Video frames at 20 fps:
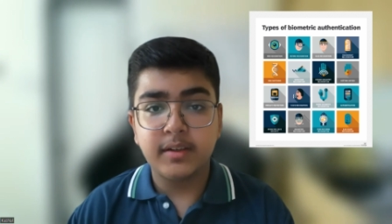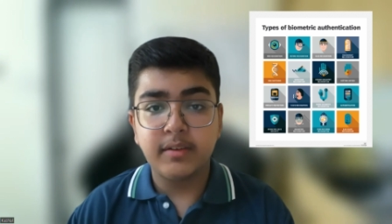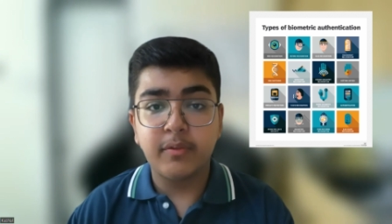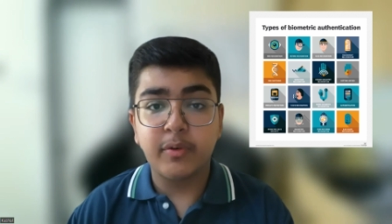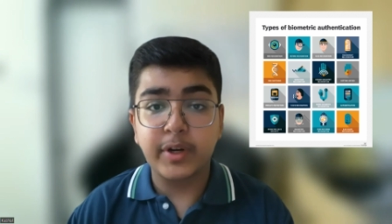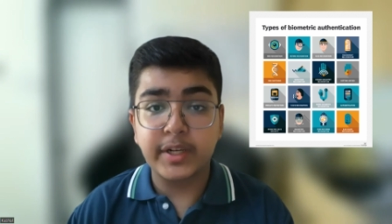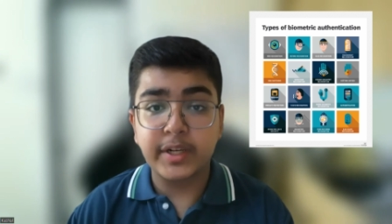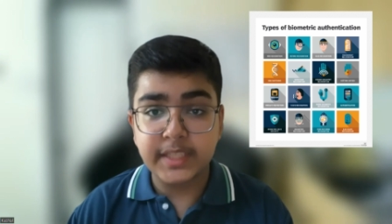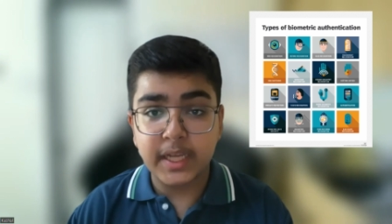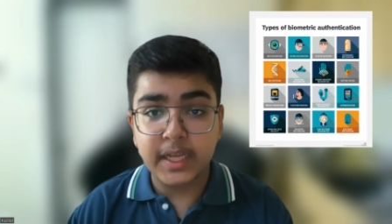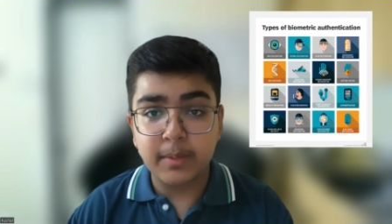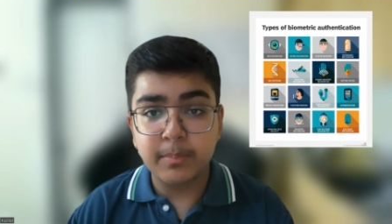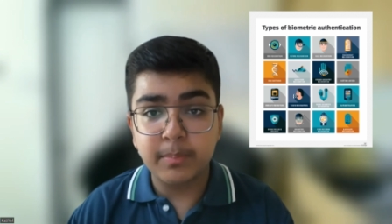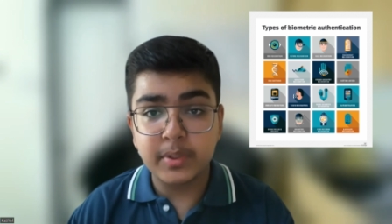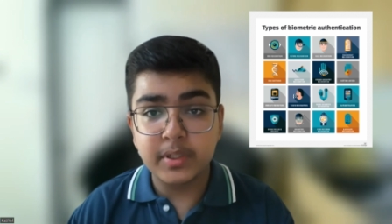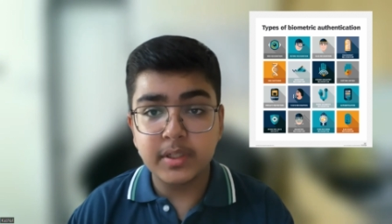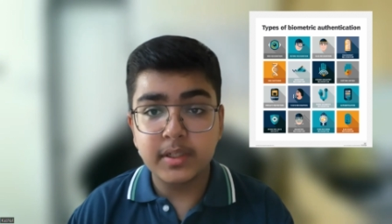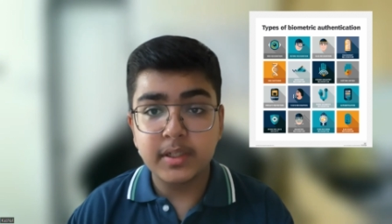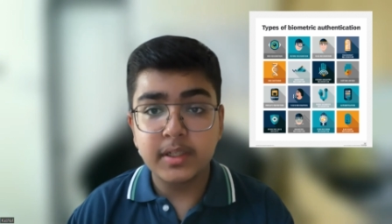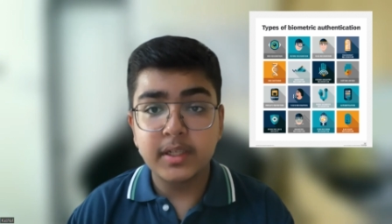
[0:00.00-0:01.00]
For
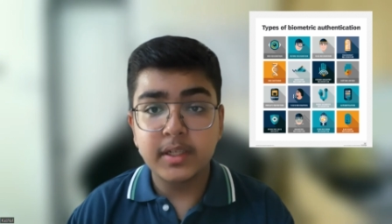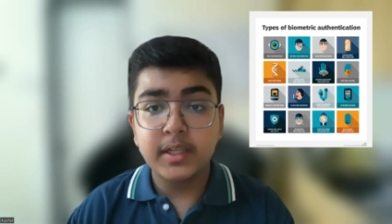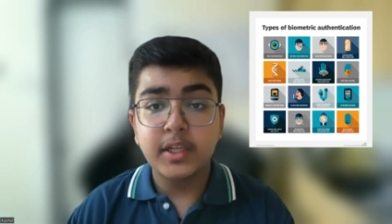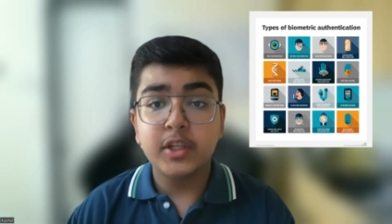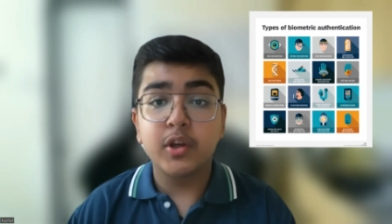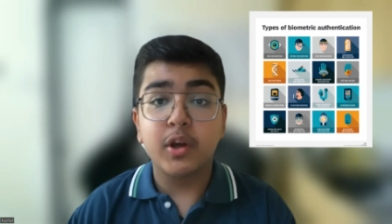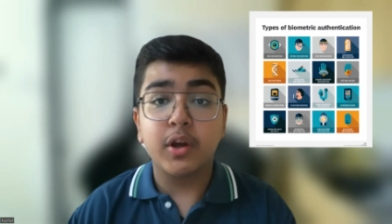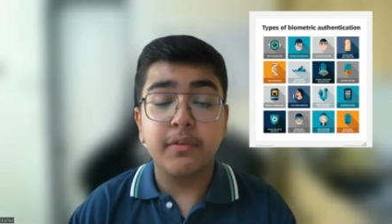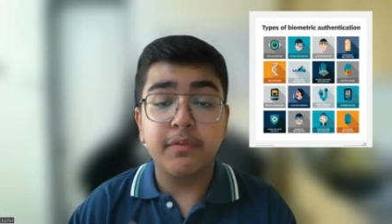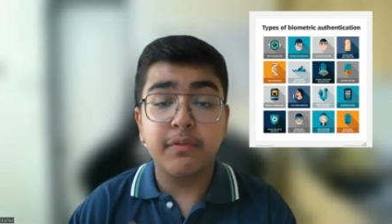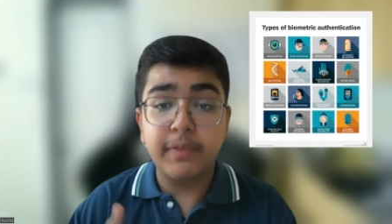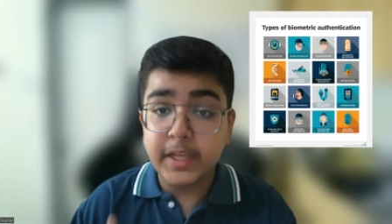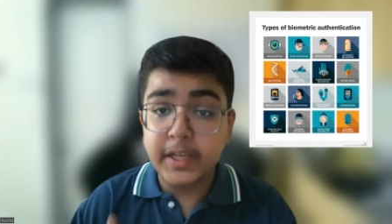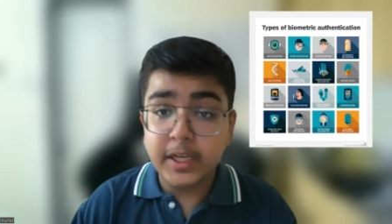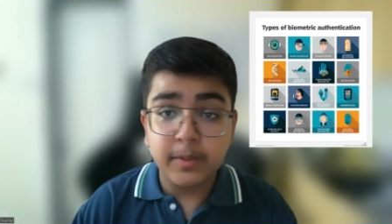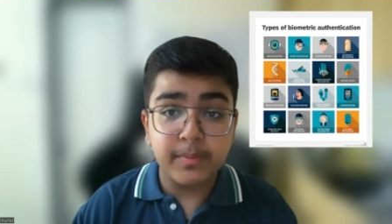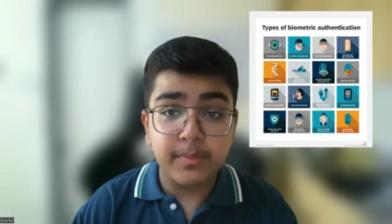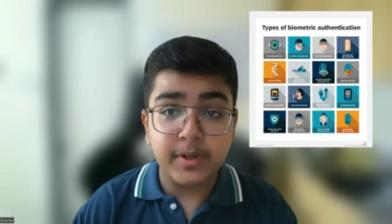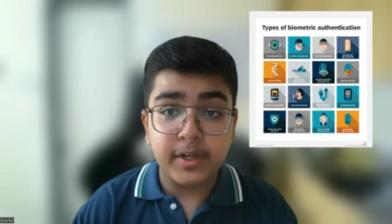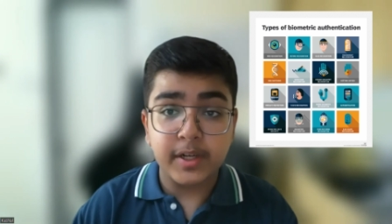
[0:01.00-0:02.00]
example, your
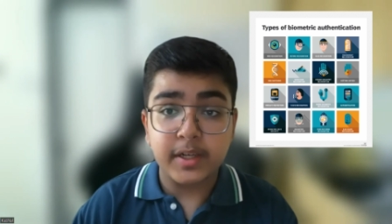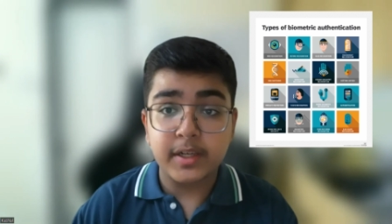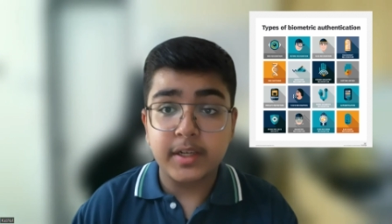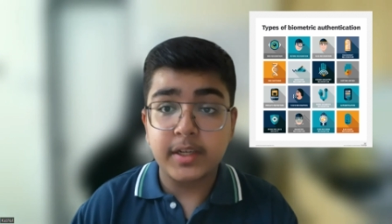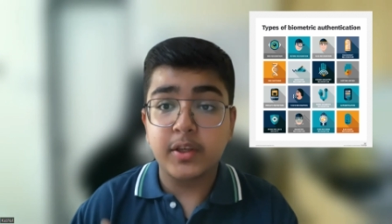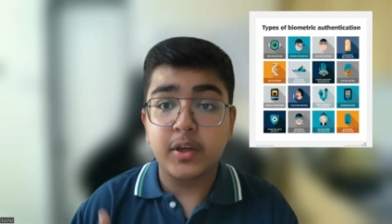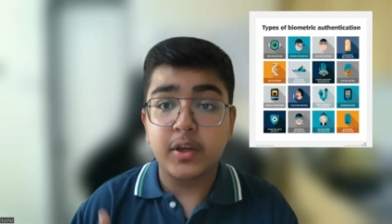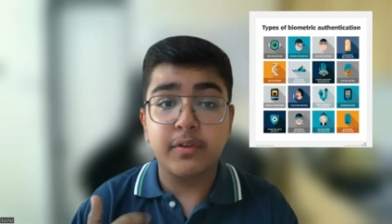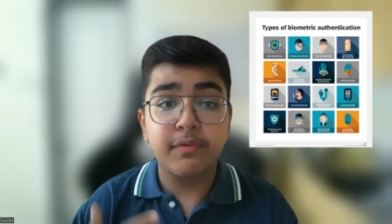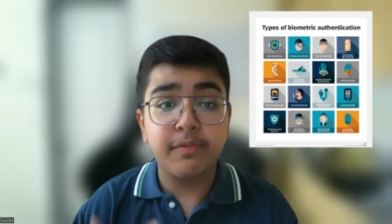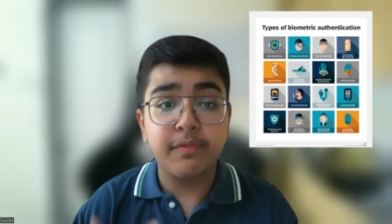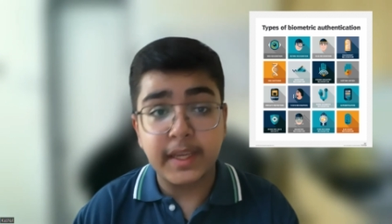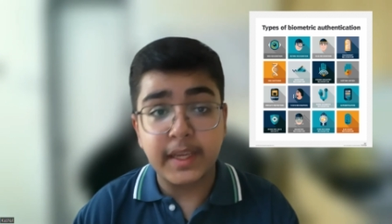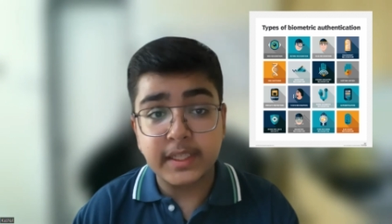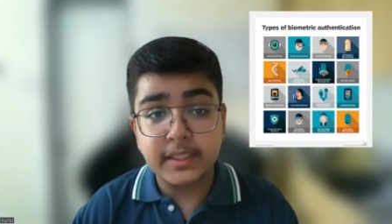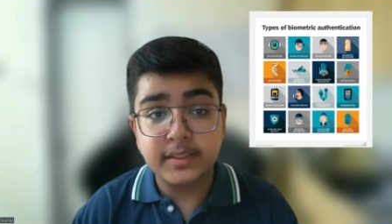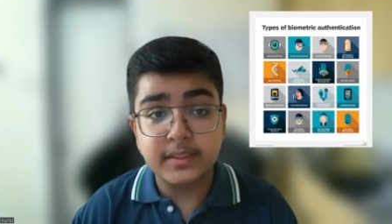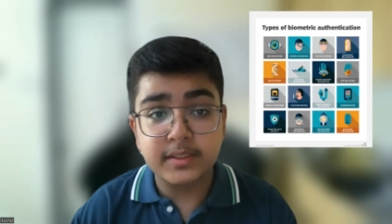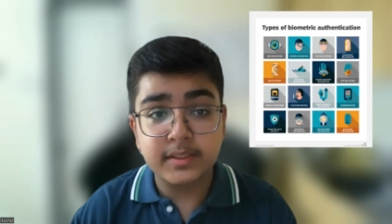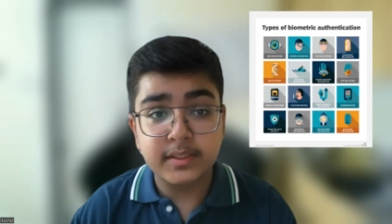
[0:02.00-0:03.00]
fingerprint, your
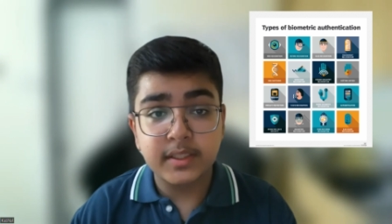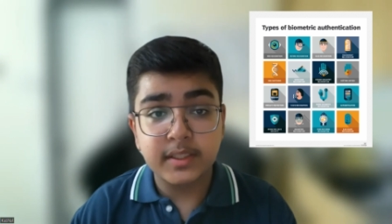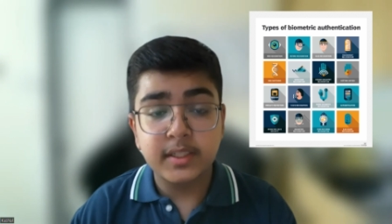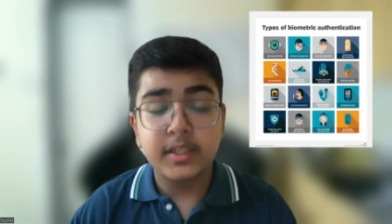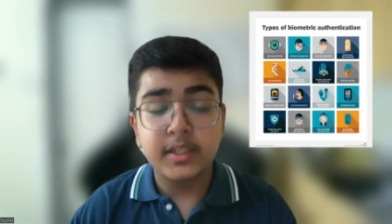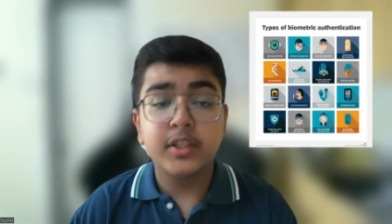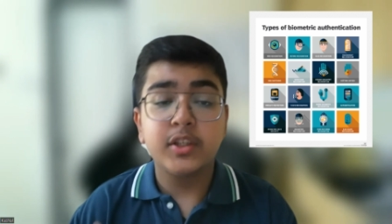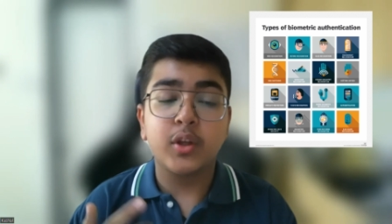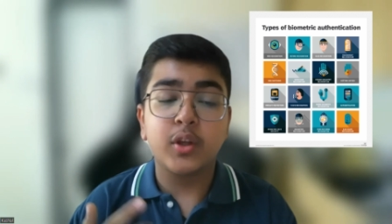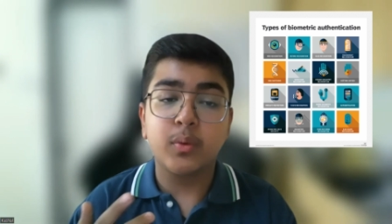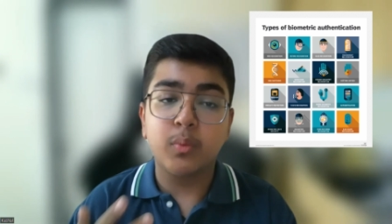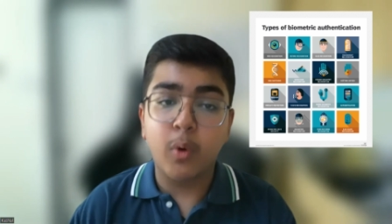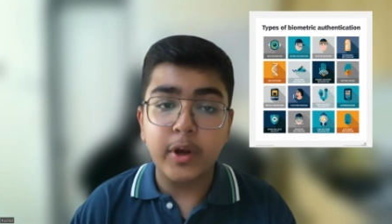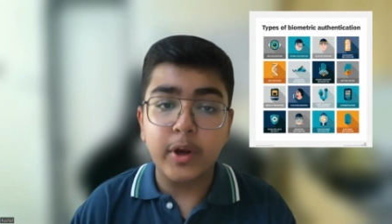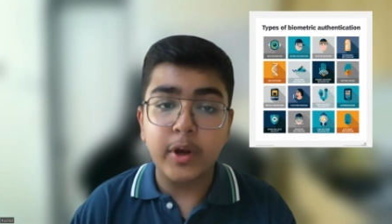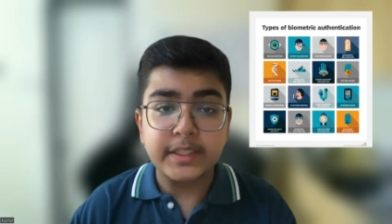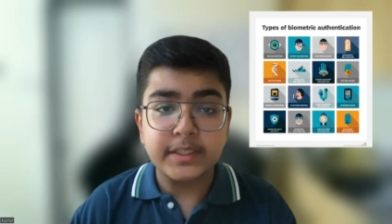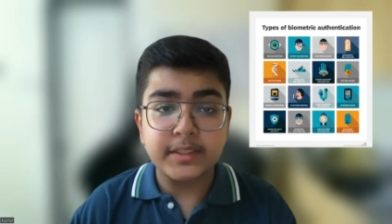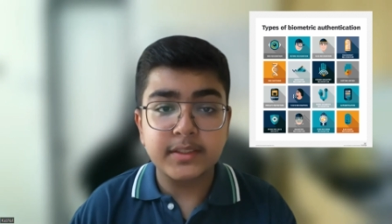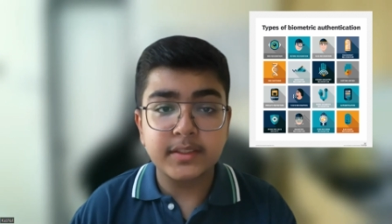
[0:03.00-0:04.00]
face, your
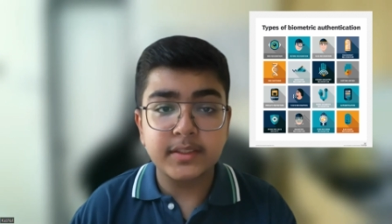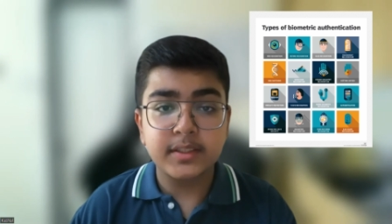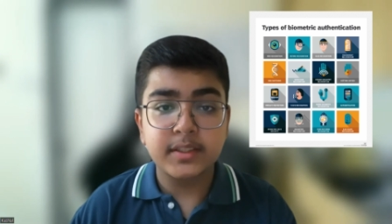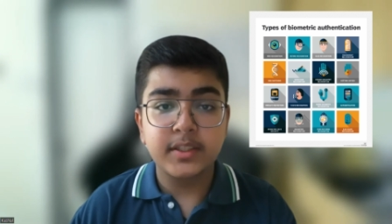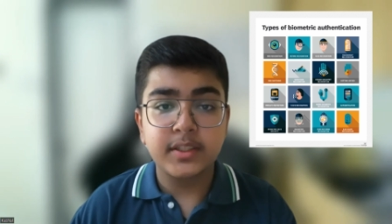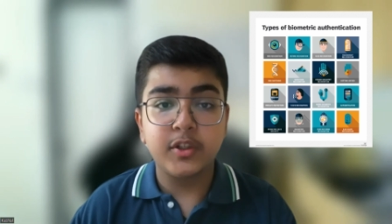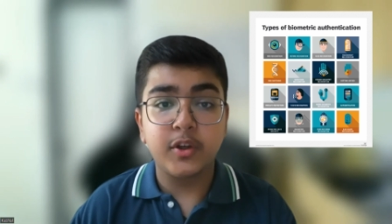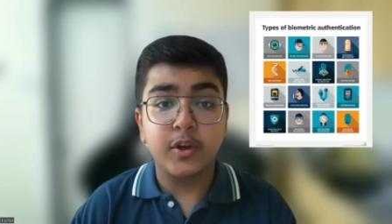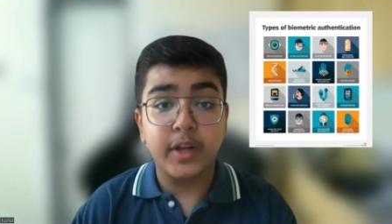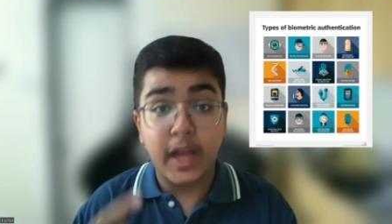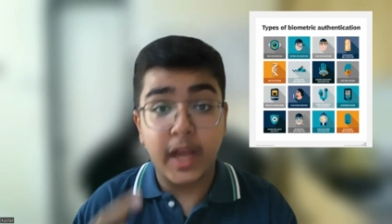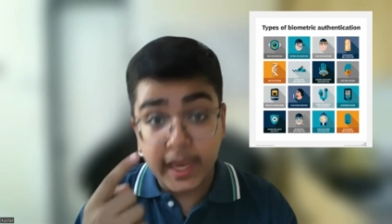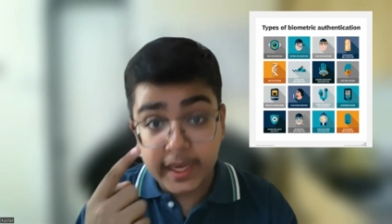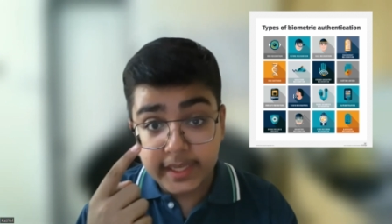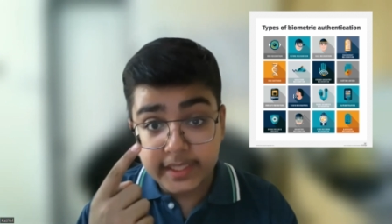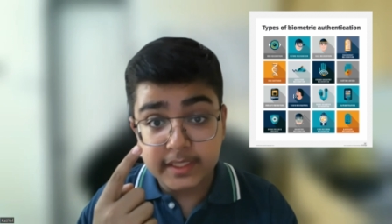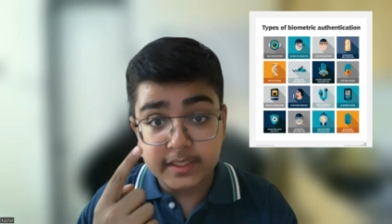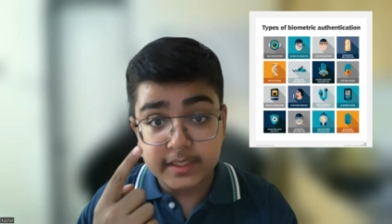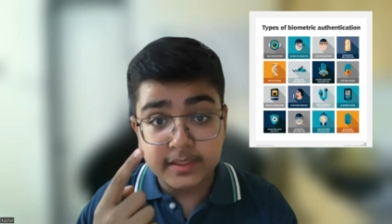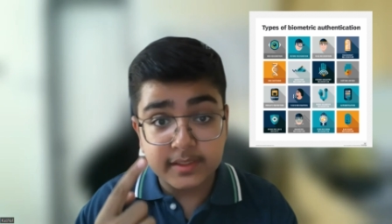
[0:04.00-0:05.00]
voice, your
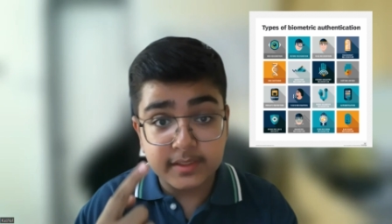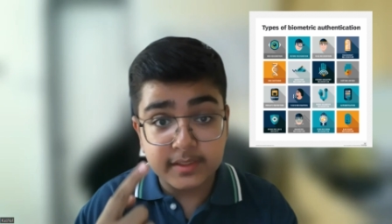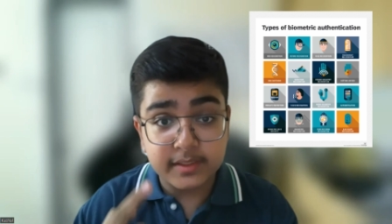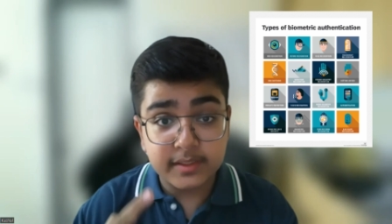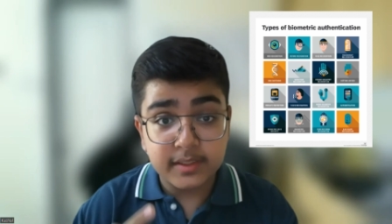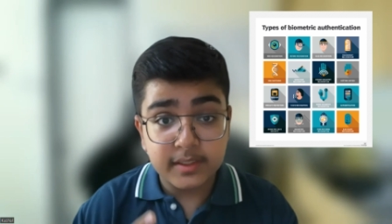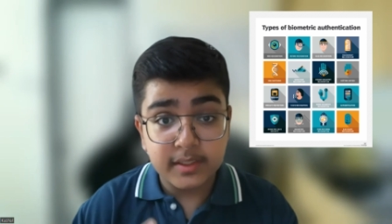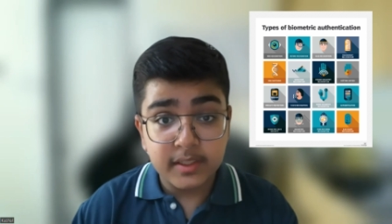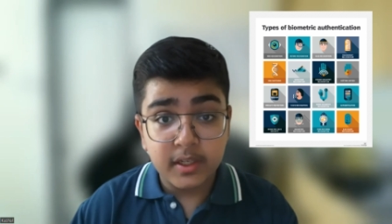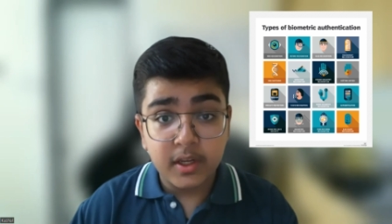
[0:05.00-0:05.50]
iris,